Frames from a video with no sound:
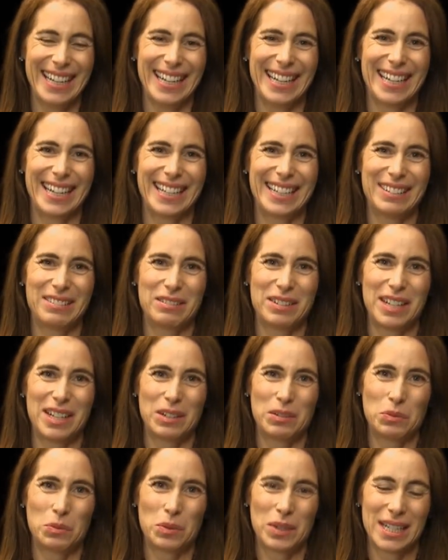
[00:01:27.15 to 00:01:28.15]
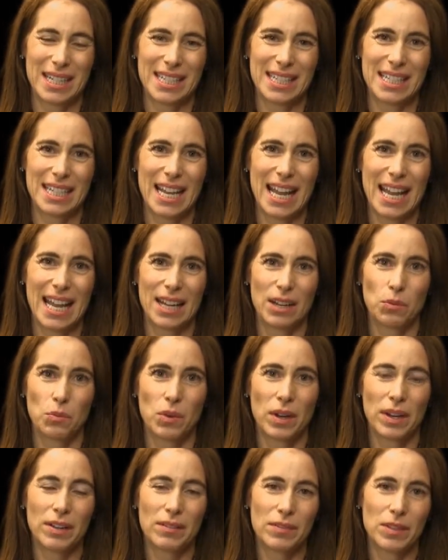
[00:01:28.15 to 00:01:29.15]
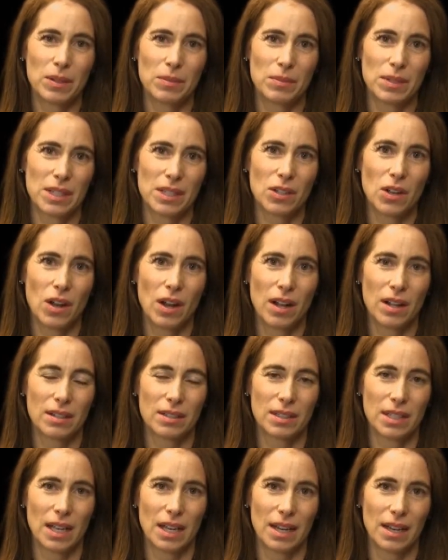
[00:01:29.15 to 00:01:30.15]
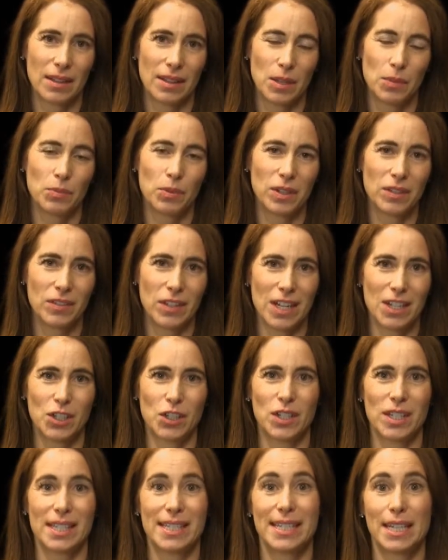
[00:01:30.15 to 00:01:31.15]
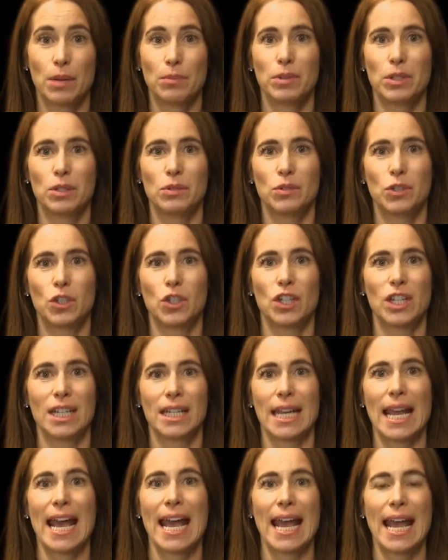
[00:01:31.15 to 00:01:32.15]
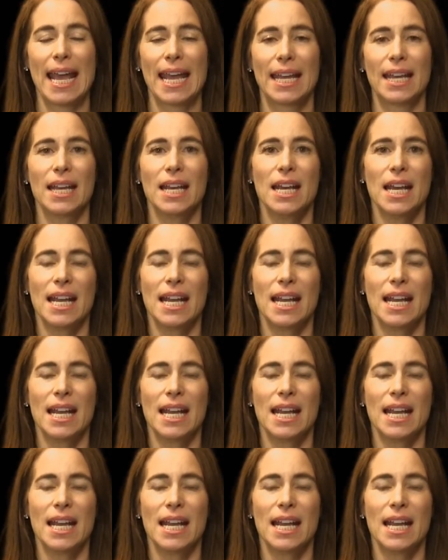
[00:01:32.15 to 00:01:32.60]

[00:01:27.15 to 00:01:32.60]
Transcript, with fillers: in, in wheat and one of them is called, uh, the abbreviation is WGA,